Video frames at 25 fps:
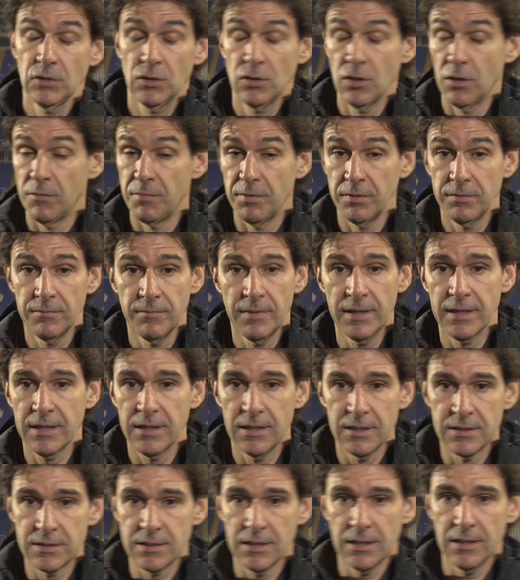Top.
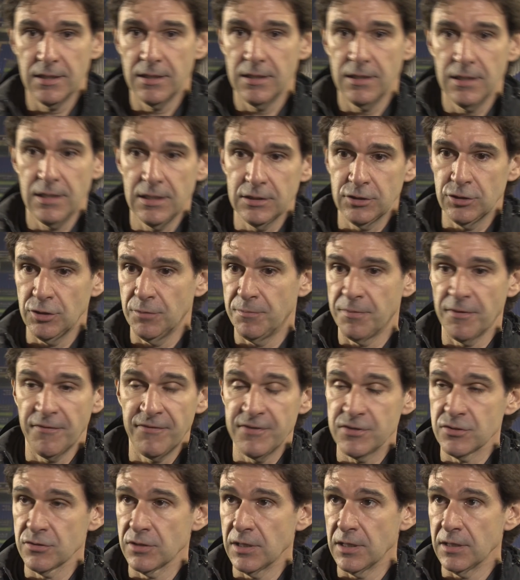Michael is a, a, top
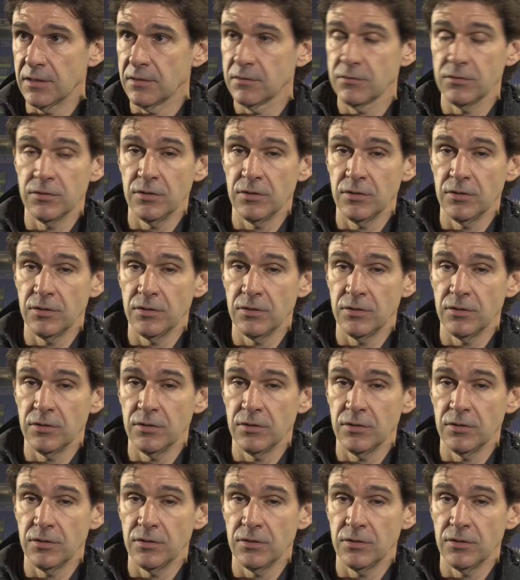professional.